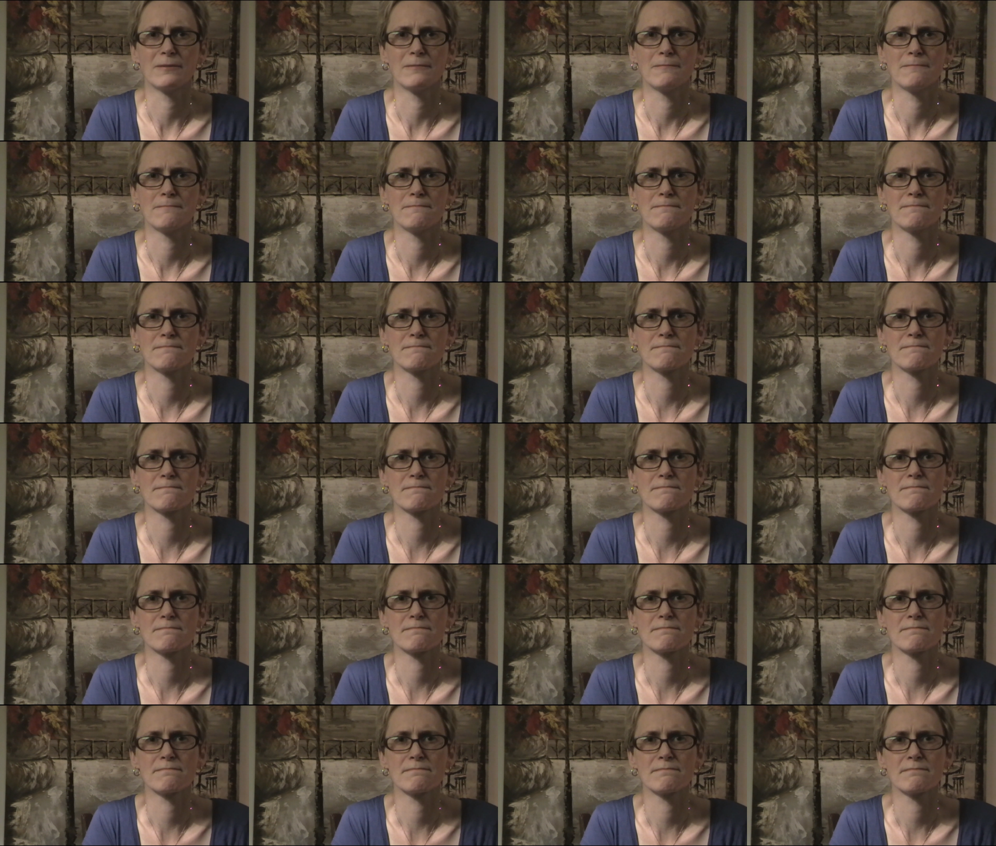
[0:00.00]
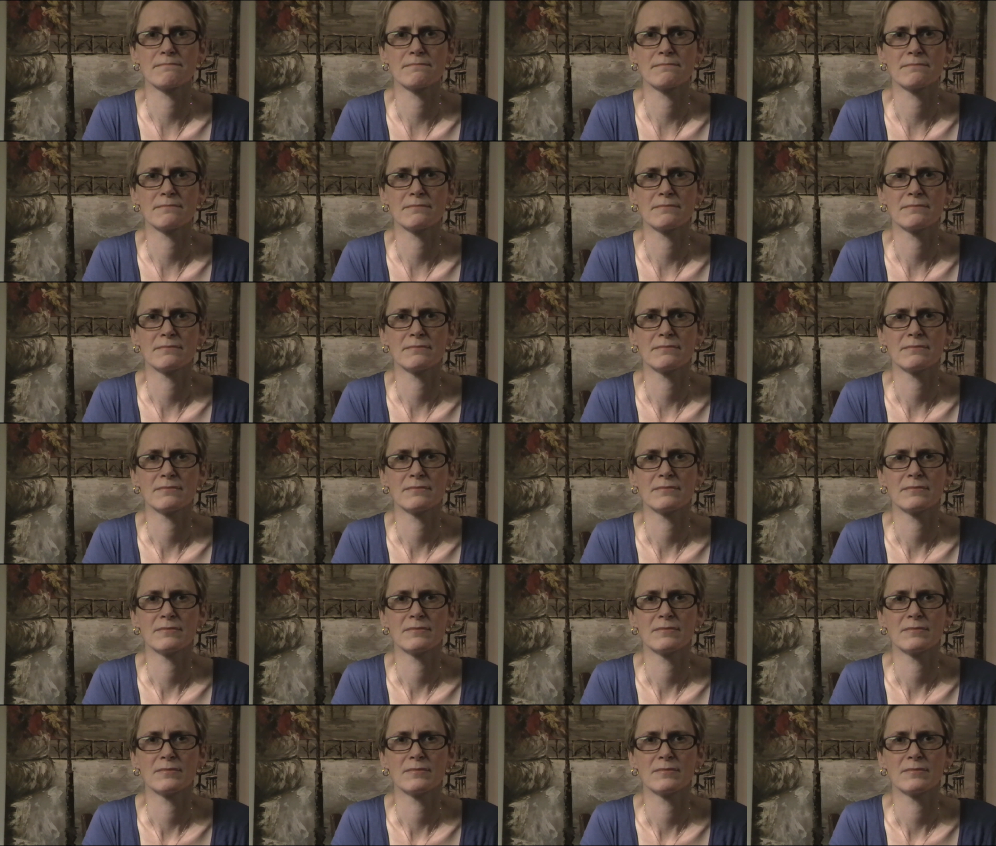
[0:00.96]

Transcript: Nothing is said.